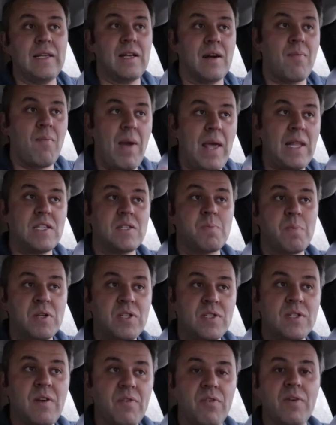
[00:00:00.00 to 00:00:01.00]
They're made
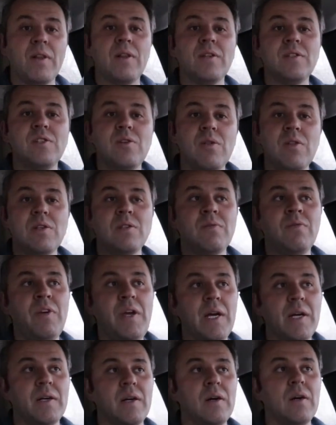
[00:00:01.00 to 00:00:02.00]
specifically to this
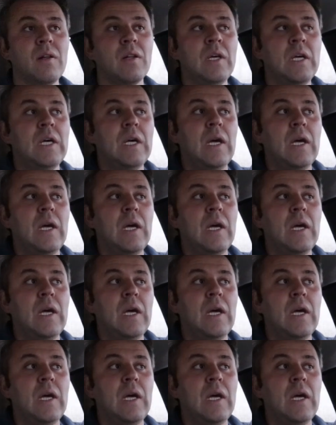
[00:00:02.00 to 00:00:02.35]
vehicle.